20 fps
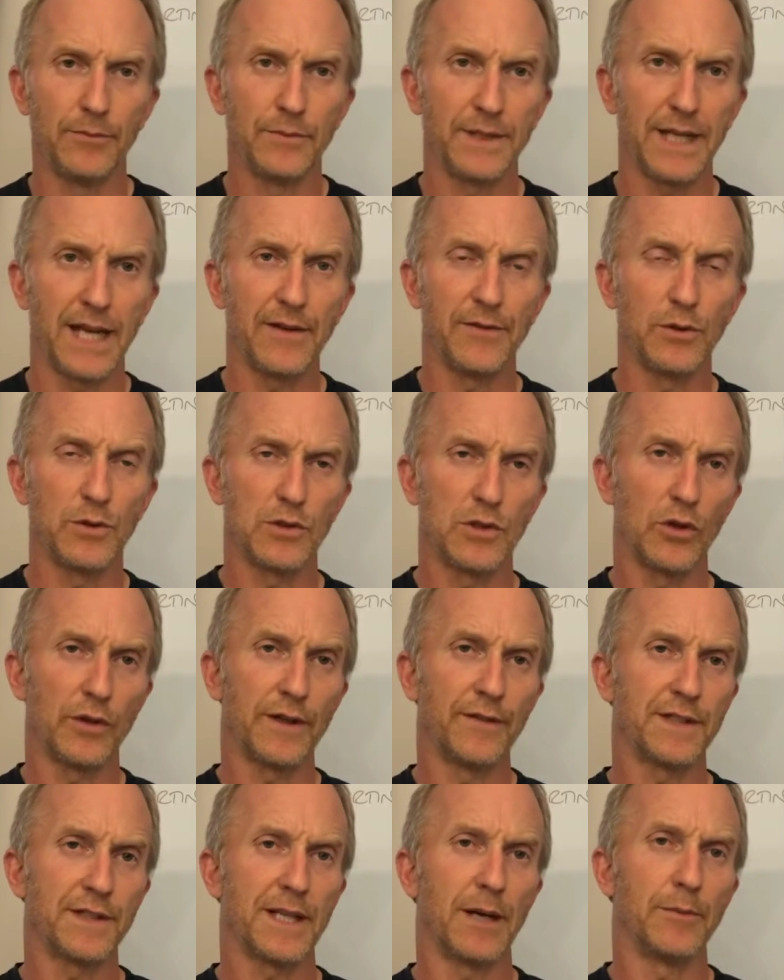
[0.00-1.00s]
David was
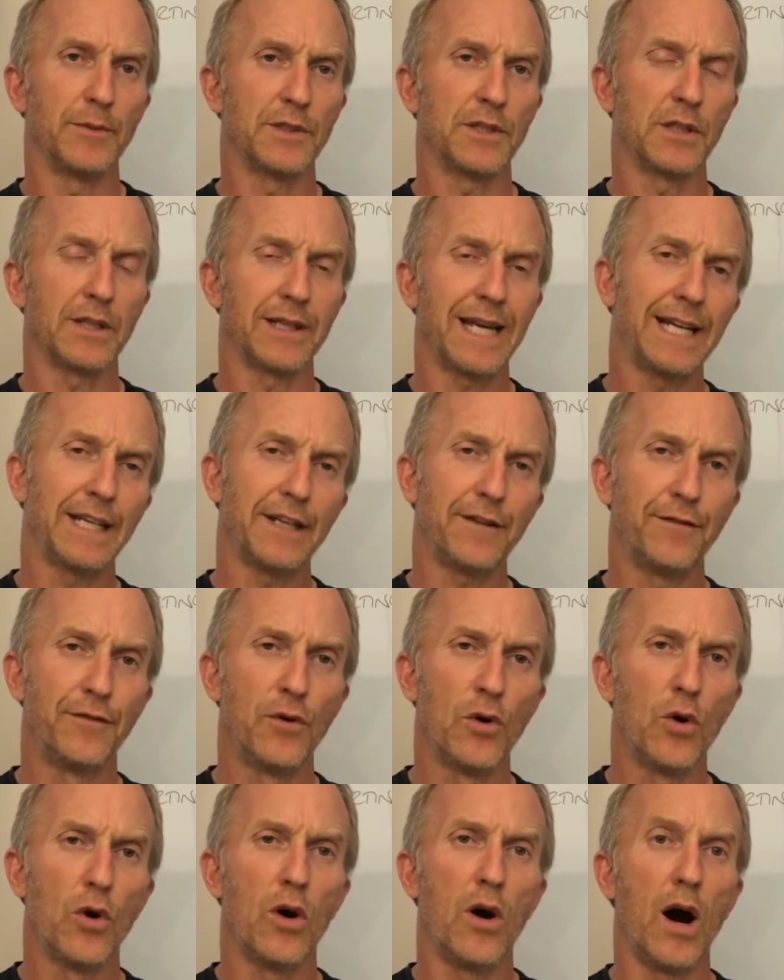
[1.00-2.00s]
looking for someone to caddy
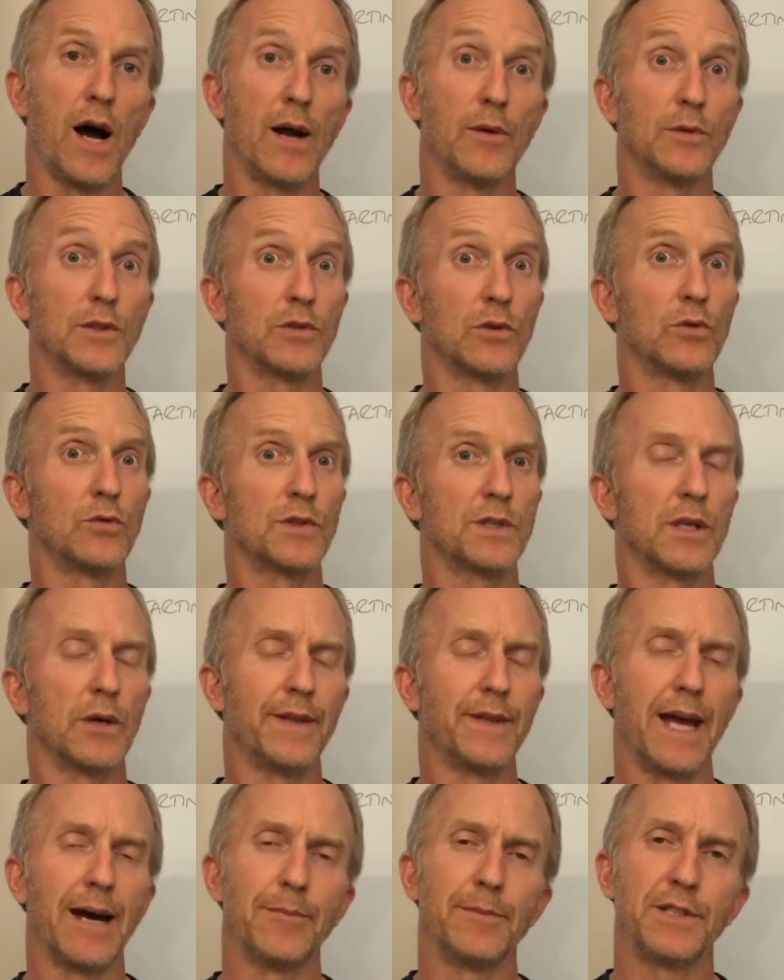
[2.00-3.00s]
for. I was also
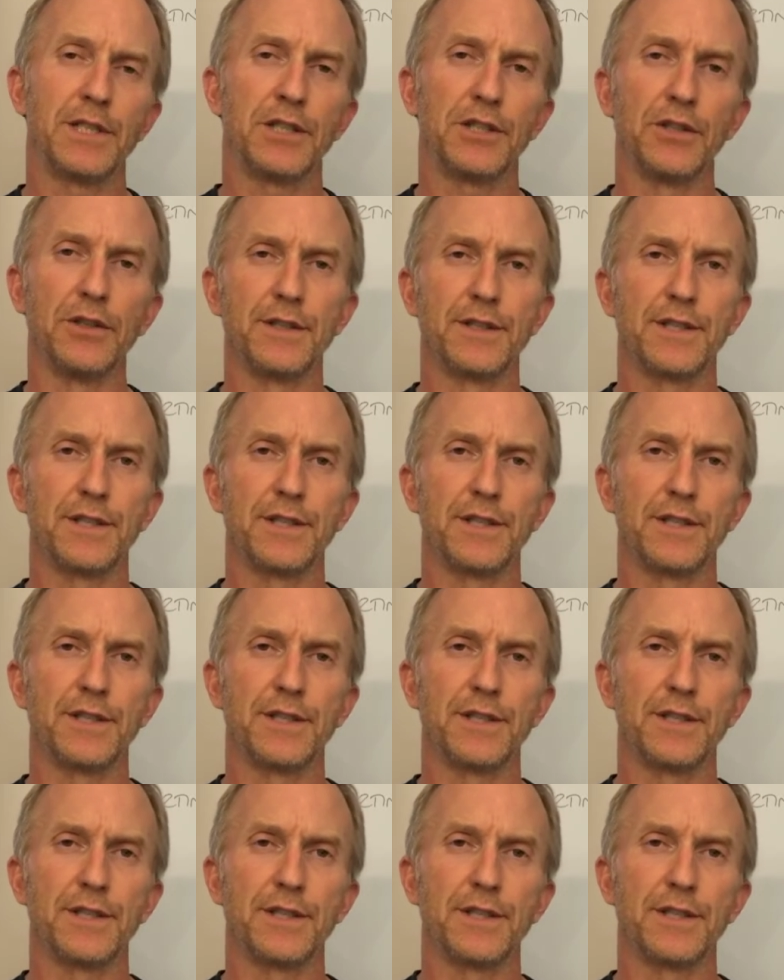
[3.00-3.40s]
in that position.